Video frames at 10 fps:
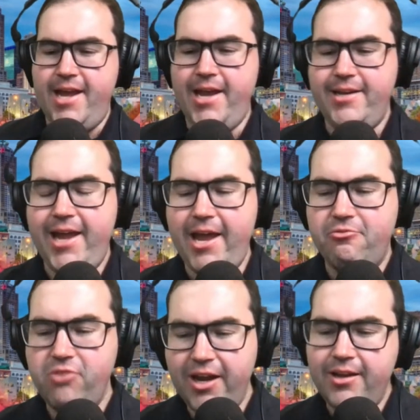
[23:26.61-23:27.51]
And he
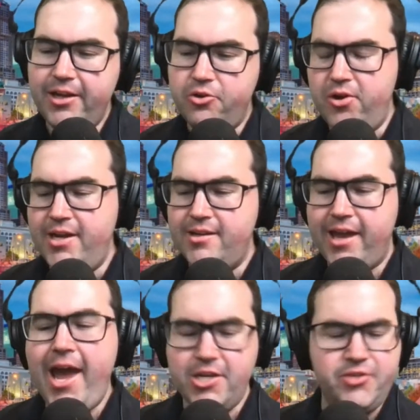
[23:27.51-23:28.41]
had really good
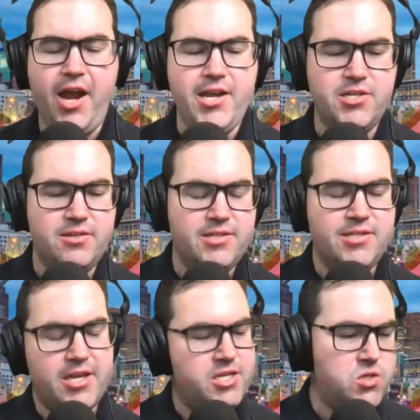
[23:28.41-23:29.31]
catchphrases
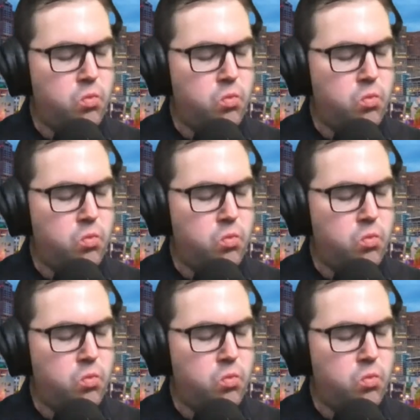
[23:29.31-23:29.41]
such as